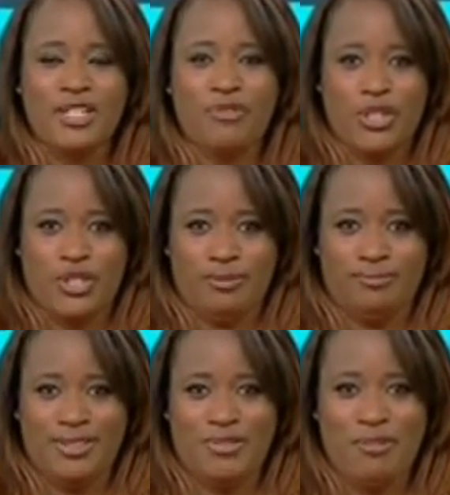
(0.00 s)
it's official.
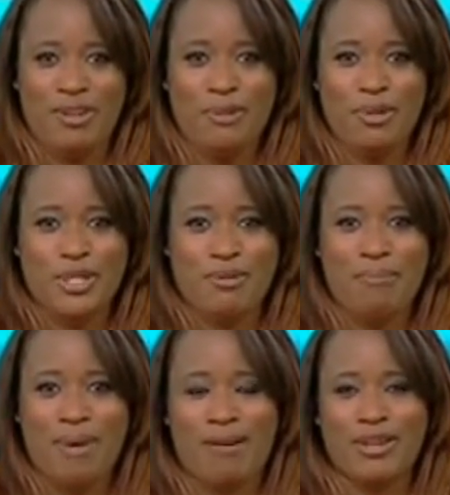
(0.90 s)
If you really want to
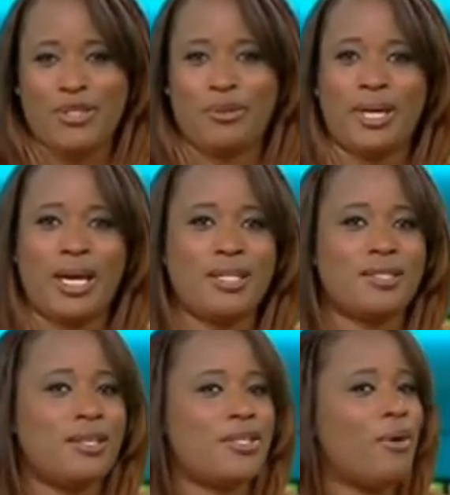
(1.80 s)
embarrass your
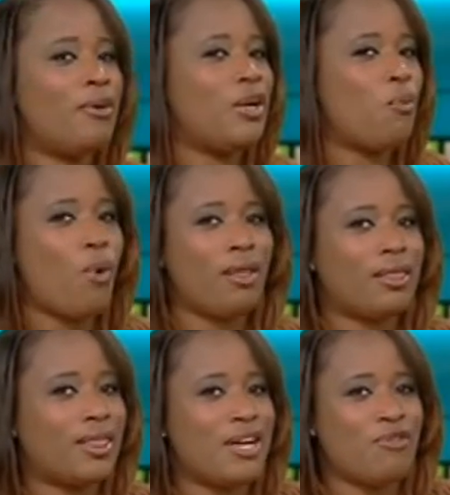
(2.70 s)
kids, there's only
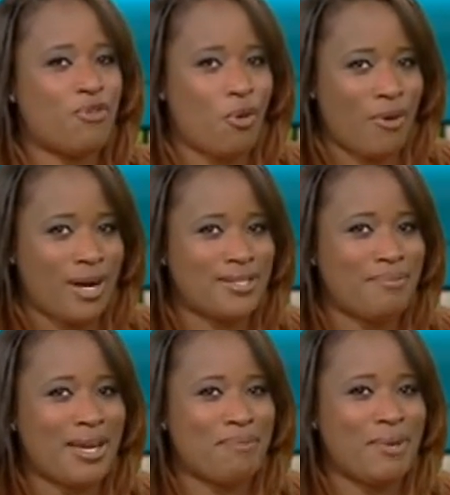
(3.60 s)
one thing for it.
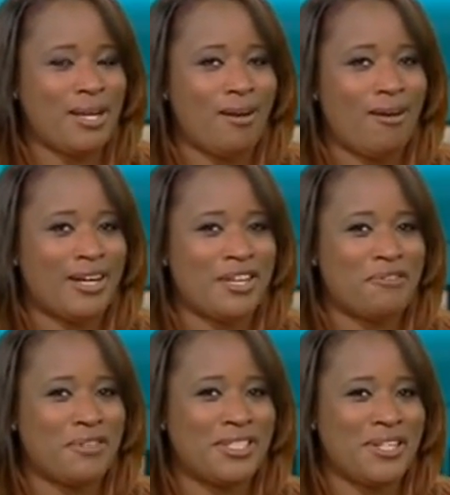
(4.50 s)
Make a
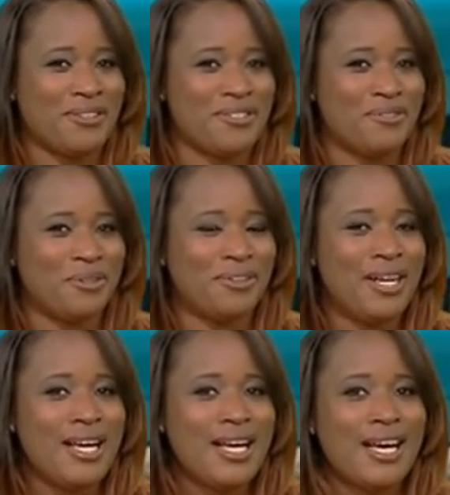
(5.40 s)
beeline for the dance floor.
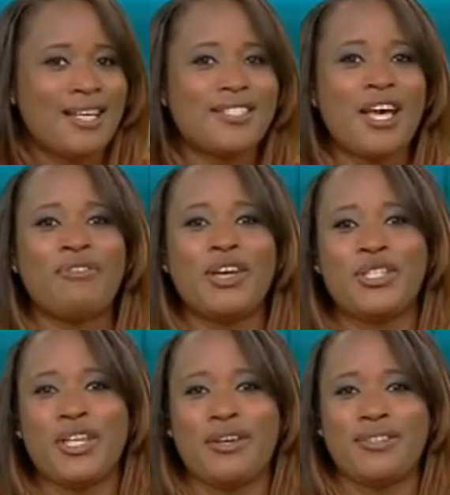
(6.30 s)
A survey
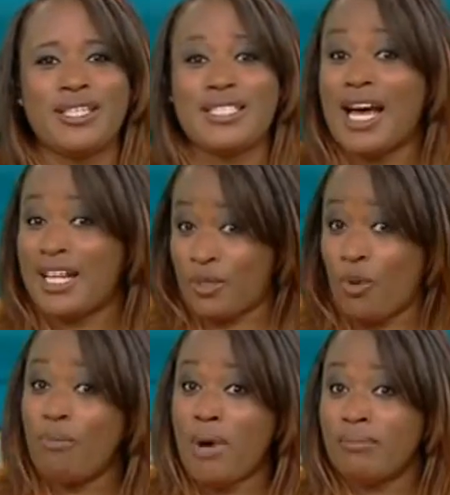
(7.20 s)
shows that dads
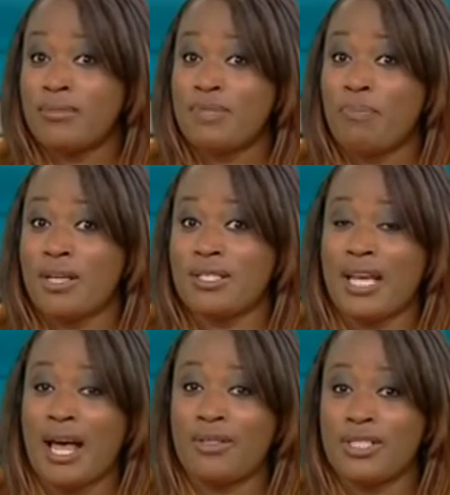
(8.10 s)
or mums
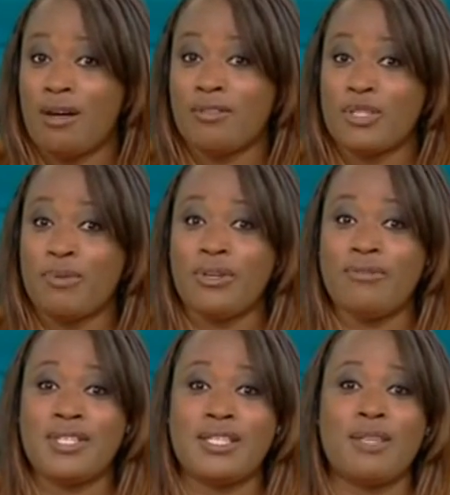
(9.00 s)
busting out the dance
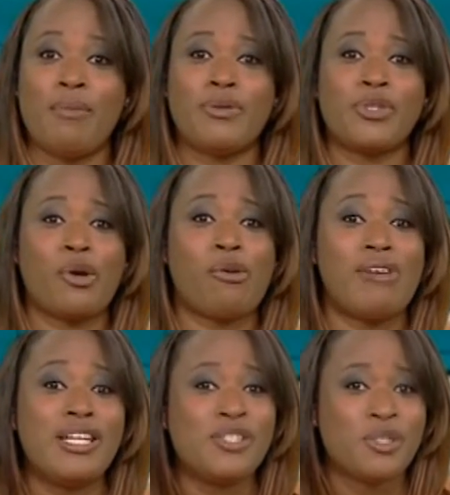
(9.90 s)
moves is the most
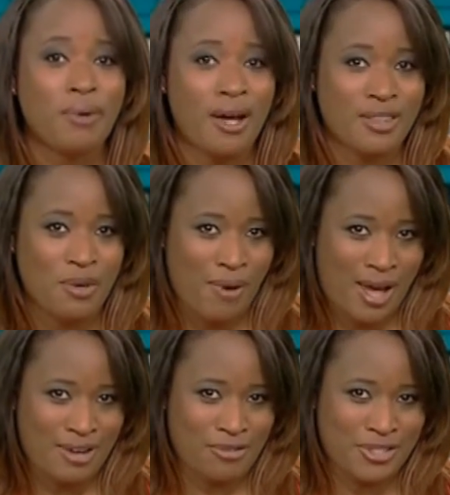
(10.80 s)
cringeworthy
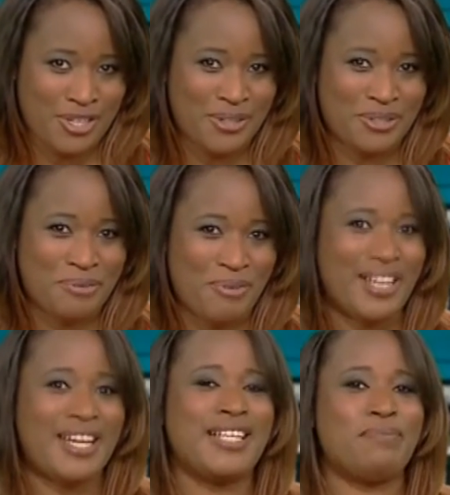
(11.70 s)
way for a child to
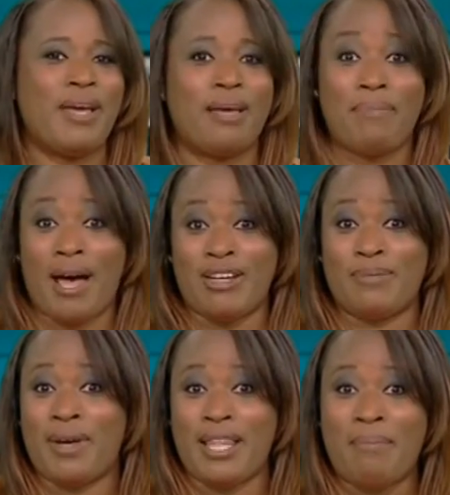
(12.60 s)
witness being
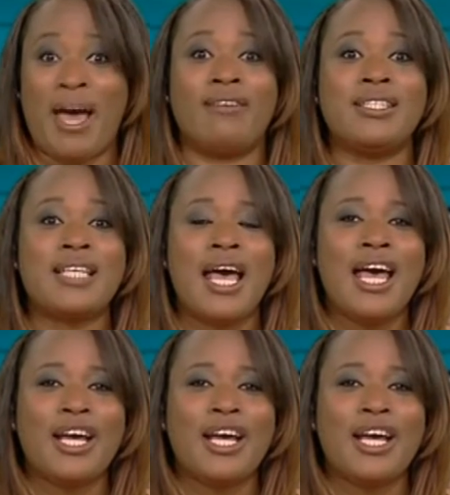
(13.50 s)
embarrassed by their parents,